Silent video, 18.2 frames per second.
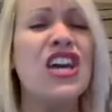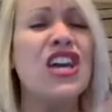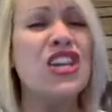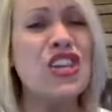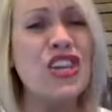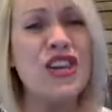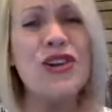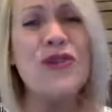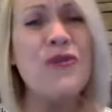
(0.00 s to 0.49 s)

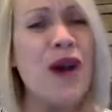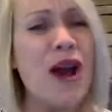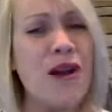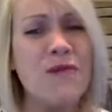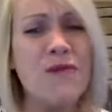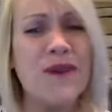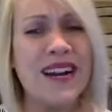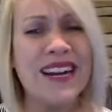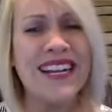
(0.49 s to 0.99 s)
You
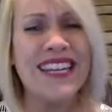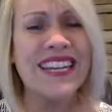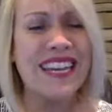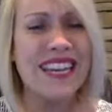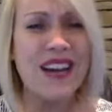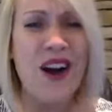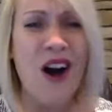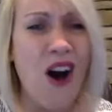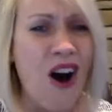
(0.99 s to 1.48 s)
are
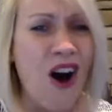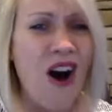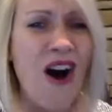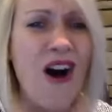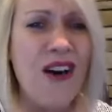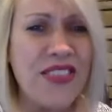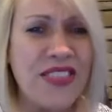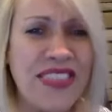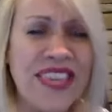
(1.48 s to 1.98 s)
working
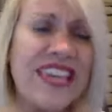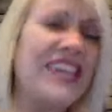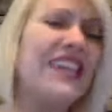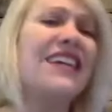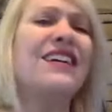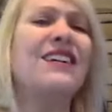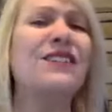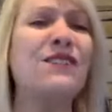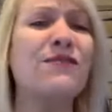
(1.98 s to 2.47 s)
all
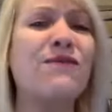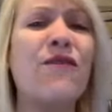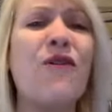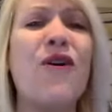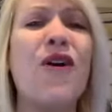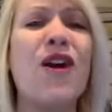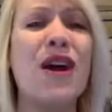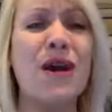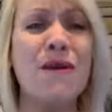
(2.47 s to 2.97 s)
things
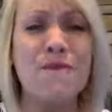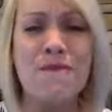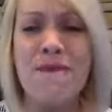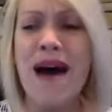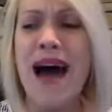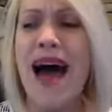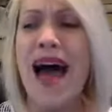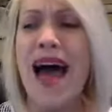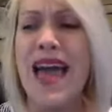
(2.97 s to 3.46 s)
for
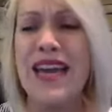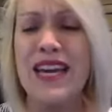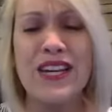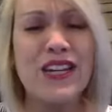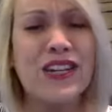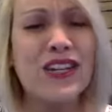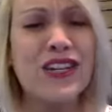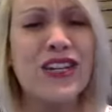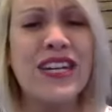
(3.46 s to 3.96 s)
my
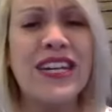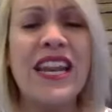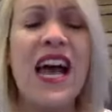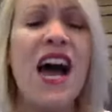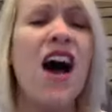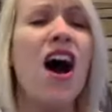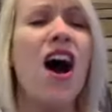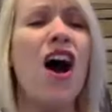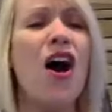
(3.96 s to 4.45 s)
good.
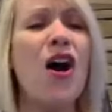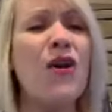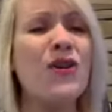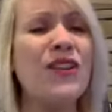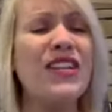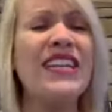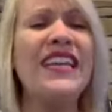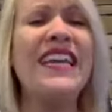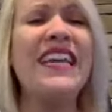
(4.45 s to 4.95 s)
Oh,
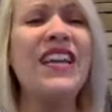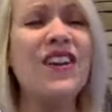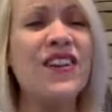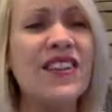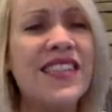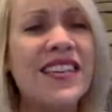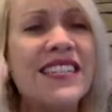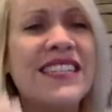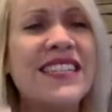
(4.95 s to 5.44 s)
to hear
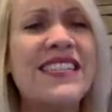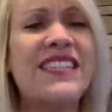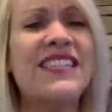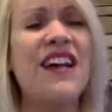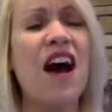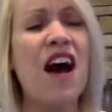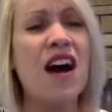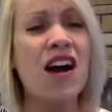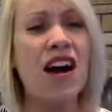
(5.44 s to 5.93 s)
this
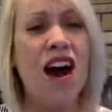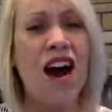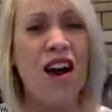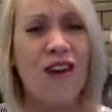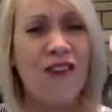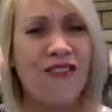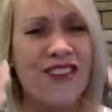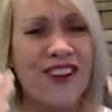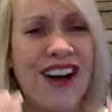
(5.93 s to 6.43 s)
sung
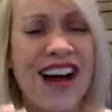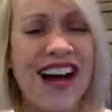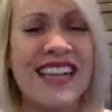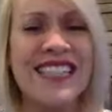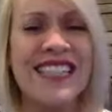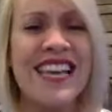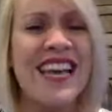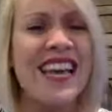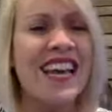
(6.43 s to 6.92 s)
over us
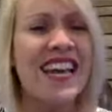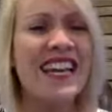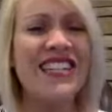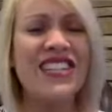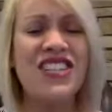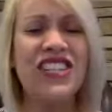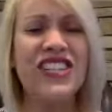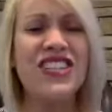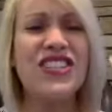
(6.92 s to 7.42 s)

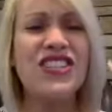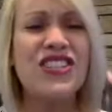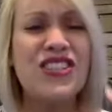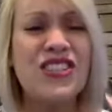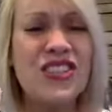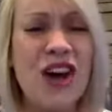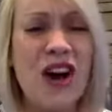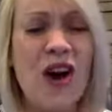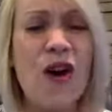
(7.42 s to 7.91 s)
is just
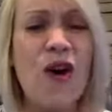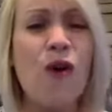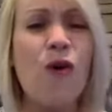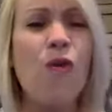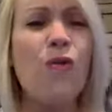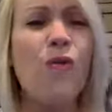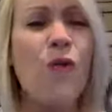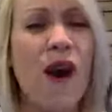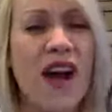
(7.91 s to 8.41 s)
so
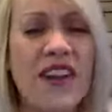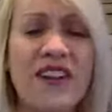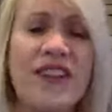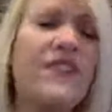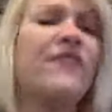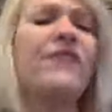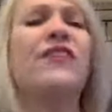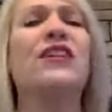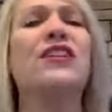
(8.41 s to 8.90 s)

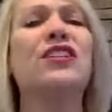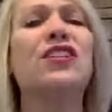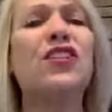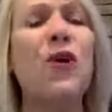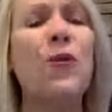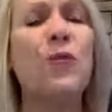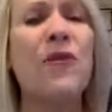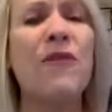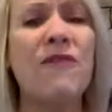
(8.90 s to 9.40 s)
wonderful. It's
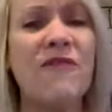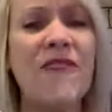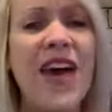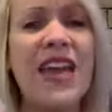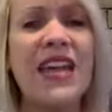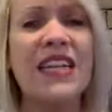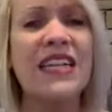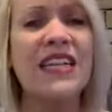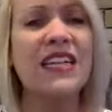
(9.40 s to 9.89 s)
so
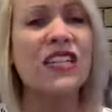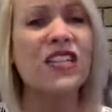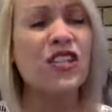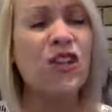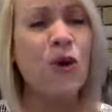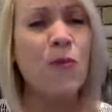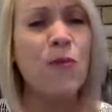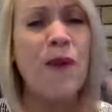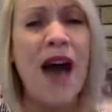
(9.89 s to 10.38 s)
prophetic and it's
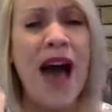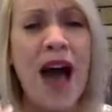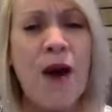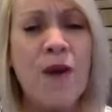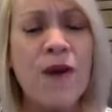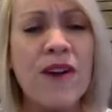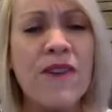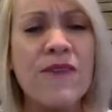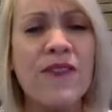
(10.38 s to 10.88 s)
so
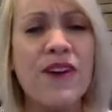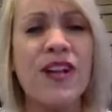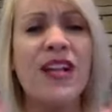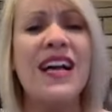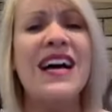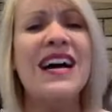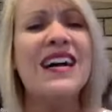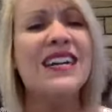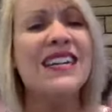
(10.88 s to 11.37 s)
powerful.
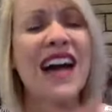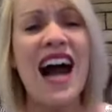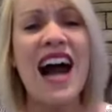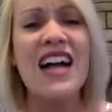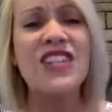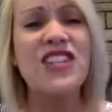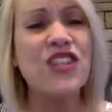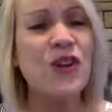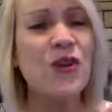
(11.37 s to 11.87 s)

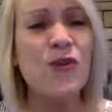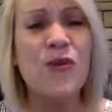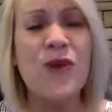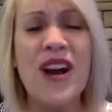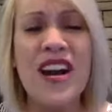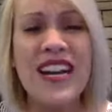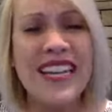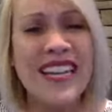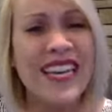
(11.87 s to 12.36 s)
God, you're
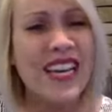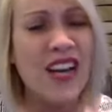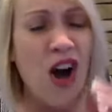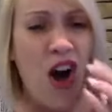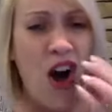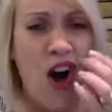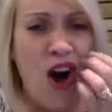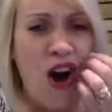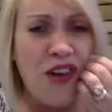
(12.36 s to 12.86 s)
working
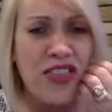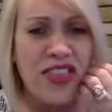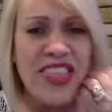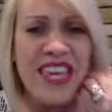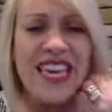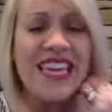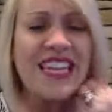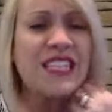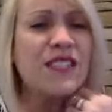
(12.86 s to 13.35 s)
all
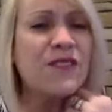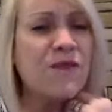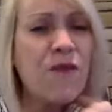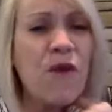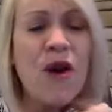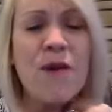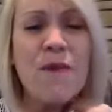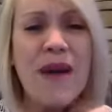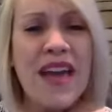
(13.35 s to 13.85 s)
things
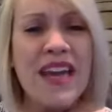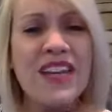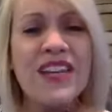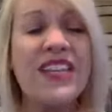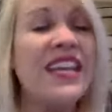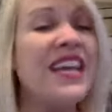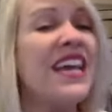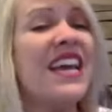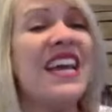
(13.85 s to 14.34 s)
for my
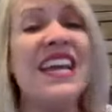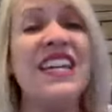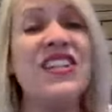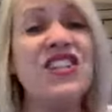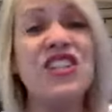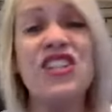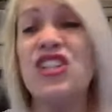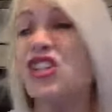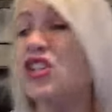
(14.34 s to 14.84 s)
good.
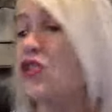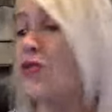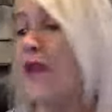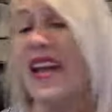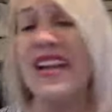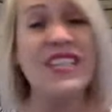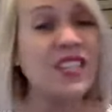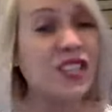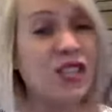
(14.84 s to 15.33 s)
It's just
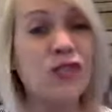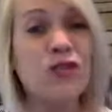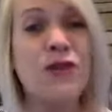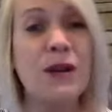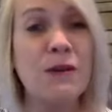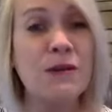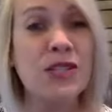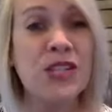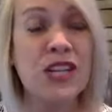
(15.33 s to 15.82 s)
straight scripture
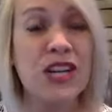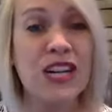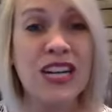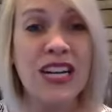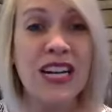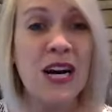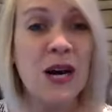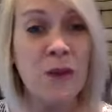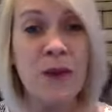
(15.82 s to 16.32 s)
scripture
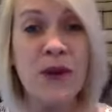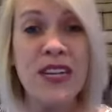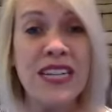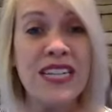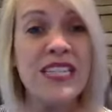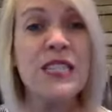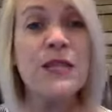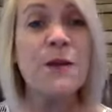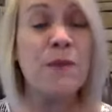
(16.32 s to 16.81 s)
put
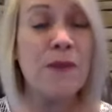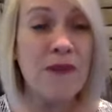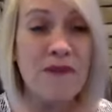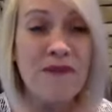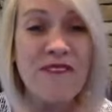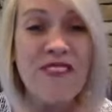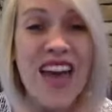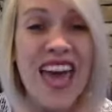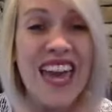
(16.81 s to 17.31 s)
into
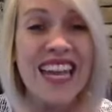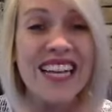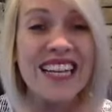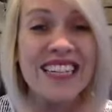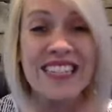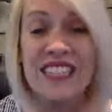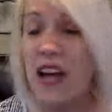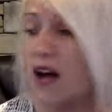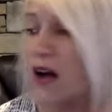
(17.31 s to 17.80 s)
prophetic
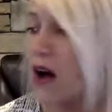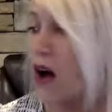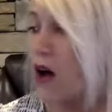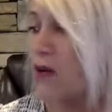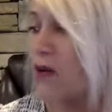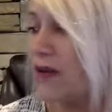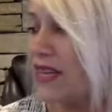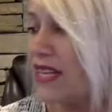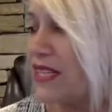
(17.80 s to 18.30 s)
song.
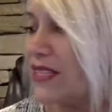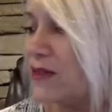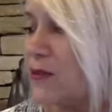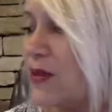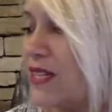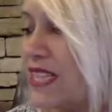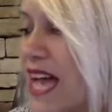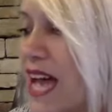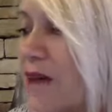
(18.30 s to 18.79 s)
Oh, it's
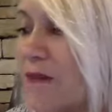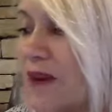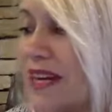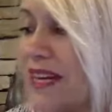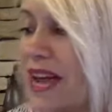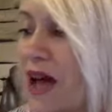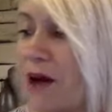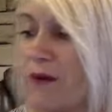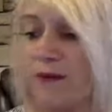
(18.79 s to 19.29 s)
what's on
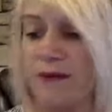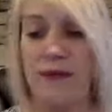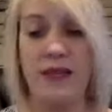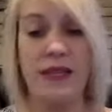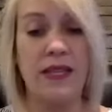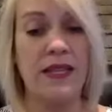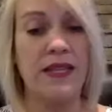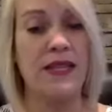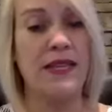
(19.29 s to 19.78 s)
right now.
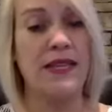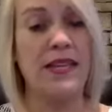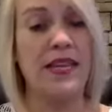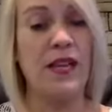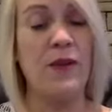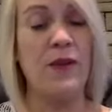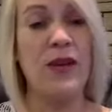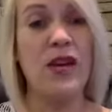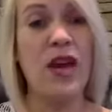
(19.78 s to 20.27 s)

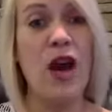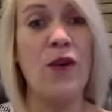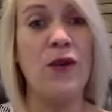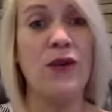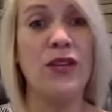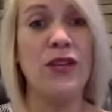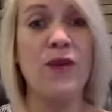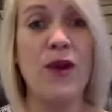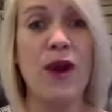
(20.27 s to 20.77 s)
Here we go.
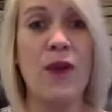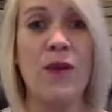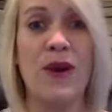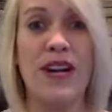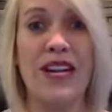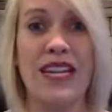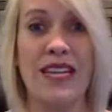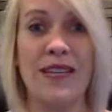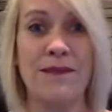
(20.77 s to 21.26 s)
You are
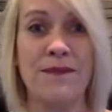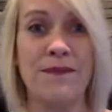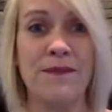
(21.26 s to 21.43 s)
working.